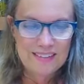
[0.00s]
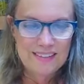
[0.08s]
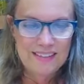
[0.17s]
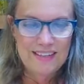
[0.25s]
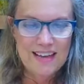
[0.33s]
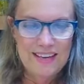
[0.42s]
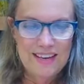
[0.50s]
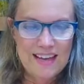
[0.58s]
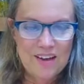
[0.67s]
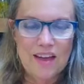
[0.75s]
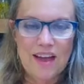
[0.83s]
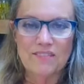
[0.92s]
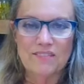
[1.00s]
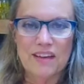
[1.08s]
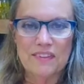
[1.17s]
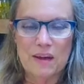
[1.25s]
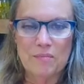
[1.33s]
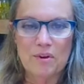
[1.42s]
Yeah, okay. I
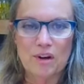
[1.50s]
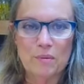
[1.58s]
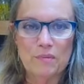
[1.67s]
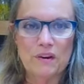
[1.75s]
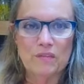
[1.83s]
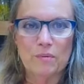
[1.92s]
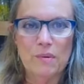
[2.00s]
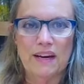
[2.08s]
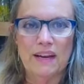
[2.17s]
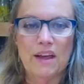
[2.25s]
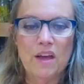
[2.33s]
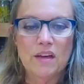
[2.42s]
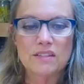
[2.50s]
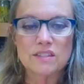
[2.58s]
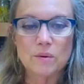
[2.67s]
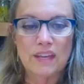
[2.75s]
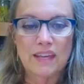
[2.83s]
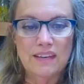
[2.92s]
think I'm caught up with everybody.
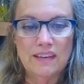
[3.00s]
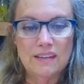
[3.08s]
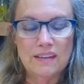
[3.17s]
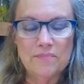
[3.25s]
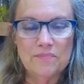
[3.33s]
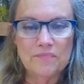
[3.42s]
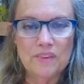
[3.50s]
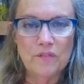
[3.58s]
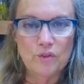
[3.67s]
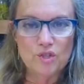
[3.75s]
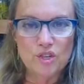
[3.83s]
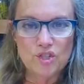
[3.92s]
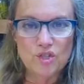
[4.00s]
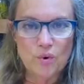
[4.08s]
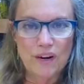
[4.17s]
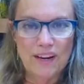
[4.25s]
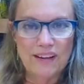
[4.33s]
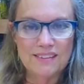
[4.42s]
So again, if you're just
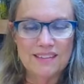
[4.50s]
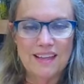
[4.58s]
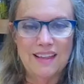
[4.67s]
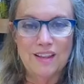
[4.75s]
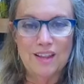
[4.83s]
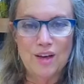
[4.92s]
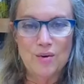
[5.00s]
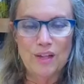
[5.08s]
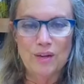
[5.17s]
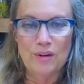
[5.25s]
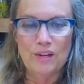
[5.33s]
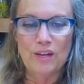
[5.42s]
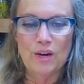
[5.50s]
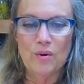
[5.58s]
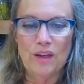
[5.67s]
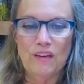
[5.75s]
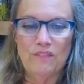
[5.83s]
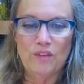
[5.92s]
joining us, hello, hello, hello.
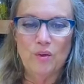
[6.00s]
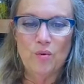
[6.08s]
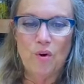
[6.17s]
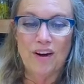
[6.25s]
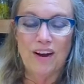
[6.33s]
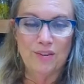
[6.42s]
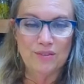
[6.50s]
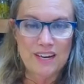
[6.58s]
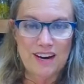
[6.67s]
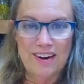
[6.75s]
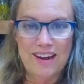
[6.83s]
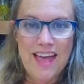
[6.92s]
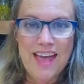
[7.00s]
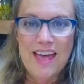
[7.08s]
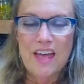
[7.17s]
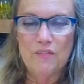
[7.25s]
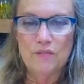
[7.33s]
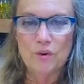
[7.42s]
If you are, hello, Terry.
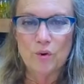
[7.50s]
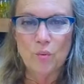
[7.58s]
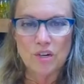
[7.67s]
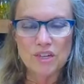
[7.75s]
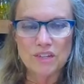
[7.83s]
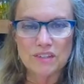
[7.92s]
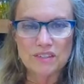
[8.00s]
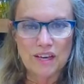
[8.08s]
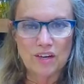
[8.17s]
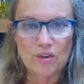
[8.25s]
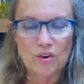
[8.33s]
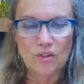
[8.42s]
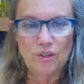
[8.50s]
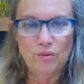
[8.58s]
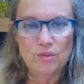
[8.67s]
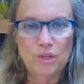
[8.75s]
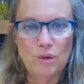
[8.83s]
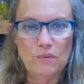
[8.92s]
If you're watching this later on
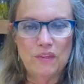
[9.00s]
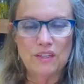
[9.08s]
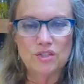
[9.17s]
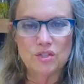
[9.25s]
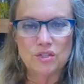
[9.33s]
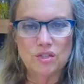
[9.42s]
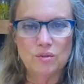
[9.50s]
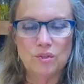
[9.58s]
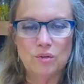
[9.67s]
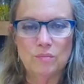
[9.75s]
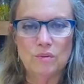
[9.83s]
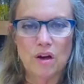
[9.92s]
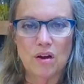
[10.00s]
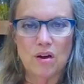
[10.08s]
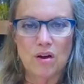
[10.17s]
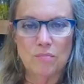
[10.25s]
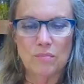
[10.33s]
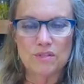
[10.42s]
YouTube, and that is just
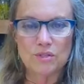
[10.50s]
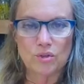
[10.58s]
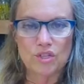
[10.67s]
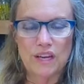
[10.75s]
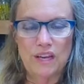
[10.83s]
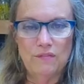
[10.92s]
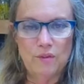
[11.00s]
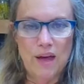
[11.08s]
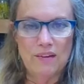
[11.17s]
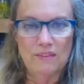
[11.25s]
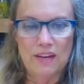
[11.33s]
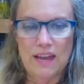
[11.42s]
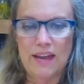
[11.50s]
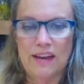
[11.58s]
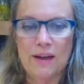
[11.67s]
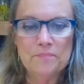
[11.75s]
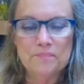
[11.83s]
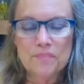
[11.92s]
youtube.com, search If You Have an
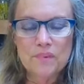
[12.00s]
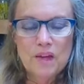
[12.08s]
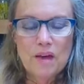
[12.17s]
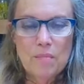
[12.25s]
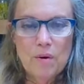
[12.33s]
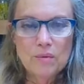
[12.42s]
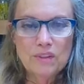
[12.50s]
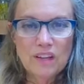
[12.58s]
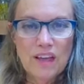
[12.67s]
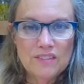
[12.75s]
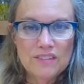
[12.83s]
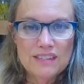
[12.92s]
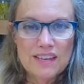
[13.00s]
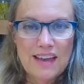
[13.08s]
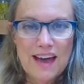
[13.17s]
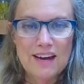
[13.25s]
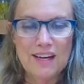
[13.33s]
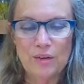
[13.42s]
Egg. Um, I would love to say
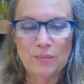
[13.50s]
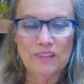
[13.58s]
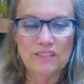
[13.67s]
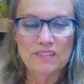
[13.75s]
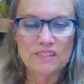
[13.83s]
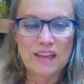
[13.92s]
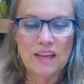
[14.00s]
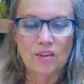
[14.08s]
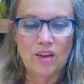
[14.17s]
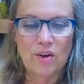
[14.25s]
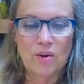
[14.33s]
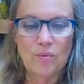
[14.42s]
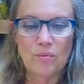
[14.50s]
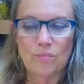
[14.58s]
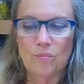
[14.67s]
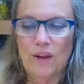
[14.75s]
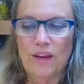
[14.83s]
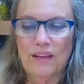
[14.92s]
hi to you. Would love to say hello.
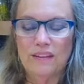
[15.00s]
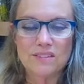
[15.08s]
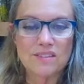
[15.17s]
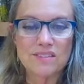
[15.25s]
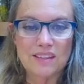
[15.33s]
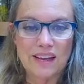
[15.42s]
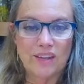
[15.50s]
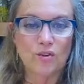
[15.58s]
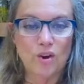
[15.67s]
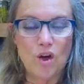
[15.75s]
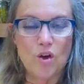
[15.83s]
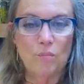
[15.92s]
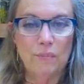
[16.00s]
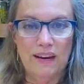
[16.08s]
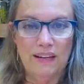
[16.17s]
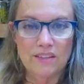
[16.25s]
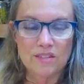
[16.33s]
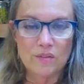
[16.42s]
We this is like your own
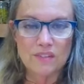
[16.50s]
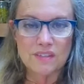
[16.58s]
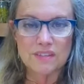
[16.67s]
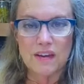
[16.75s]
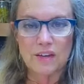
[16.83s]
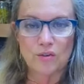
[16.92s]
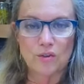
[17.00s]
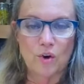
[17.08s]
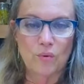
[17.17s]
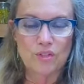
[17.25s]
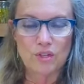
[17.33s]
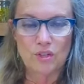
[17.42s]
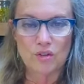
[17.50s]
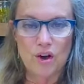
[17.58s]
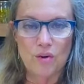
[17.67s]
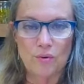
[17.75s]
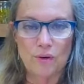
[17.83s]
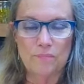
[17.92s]
meeting. So this is like you're going to your
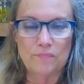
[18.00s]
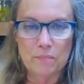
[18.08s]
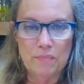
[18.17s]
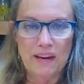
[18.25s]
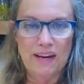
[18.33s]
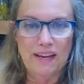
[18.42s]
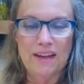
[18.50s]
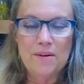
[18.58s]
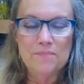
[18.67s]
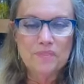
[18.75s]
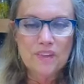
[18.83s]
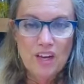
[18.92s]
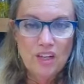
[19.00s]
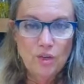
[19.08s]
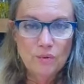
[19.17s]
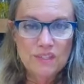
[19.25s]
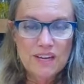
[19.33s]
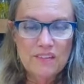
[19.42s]
own meeting, and
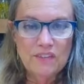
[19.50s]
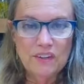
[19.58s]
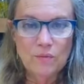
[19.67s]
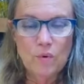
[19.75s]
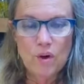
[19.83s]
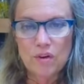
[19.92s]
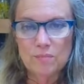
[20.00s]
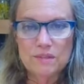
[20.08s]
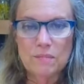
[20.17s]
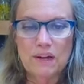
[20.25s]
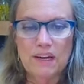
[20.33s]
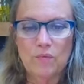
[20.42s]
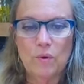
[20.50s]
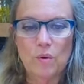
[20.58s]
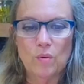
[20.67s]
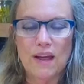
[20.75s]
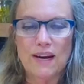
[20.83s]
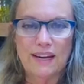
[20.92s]
you would definitely welcome somebody if we
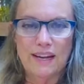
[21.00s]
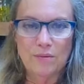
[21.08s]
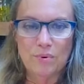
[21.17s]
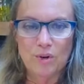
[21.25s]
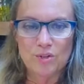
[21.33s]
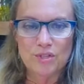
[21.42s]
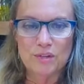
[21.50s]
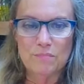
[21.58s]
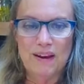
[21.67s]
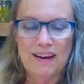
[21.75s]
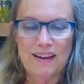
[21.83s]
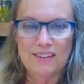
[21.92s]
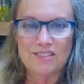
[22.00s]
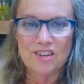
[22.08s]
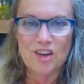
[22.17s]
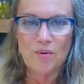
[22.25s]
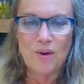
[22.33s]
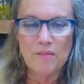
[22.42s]
were at an in-person meeting.
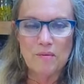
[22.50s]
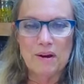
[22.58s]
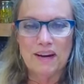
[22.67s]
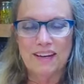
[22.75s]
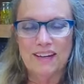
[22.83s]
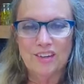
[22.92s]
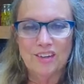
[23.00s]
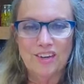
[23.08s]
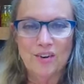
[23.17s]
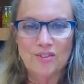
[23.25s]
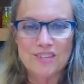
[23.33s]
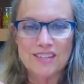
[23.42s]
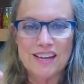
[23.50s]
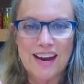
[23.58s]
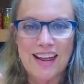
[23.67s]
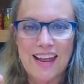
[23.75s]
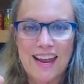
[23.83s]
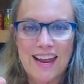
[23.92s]
So everybody, you know, just kind
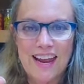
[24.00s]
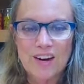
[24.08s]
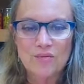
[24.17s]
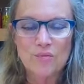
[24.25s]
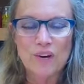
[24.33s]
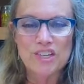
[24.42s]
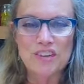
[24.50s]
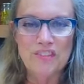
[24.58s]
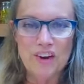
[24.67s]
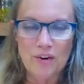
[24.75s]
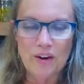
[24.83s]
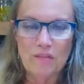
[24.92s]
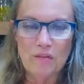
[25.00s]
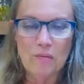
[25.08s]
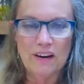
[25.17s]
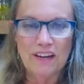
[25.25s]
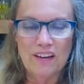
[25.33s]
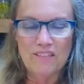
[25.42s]
of reach in there and give
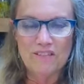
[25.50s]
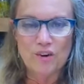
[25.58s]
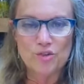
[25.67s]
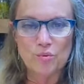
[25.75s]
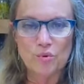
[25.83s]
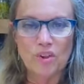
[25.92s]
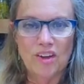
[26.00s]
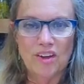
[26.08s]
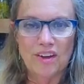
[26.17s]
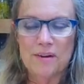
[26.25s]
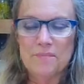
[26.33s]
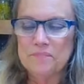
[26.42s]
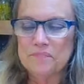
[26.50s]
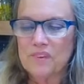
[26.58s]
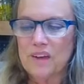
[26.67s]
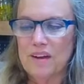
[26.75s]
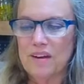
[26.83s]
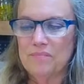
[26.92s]
everybody a virtual hug.
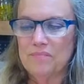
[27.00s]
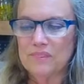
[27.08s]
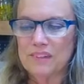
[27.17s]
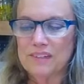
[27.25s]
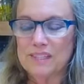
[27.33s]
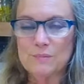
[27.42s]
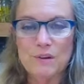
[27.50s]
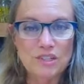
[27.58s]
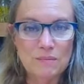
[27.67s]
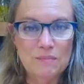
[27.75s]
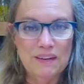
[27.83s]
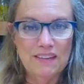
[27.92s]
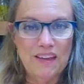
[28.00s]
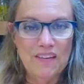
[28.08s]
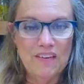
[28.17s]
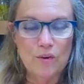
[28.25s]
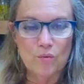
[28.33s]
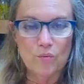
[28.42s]
Um, especially Mindy,
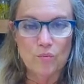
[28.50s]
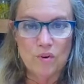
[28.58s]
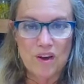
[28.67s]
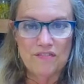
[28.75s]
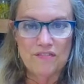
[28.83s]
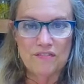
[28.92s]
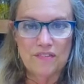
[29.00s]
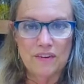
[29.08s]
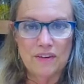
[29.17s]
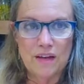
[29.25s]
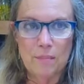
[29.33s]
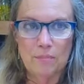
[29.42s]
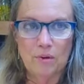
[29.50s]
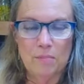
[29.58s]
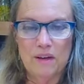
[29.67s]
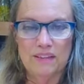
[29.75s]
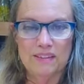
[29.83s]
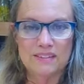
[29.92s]
they've had a rough couple of
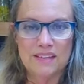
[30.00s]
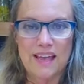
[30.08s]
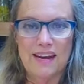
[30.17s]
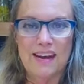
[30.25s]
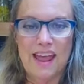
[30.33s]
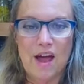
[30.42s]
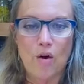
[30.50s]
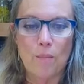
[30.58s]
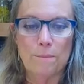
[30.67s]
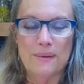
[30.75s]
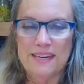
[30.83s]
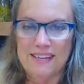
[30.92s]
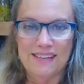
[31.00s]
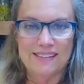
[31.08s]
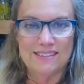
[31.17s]
months. And now Mindy is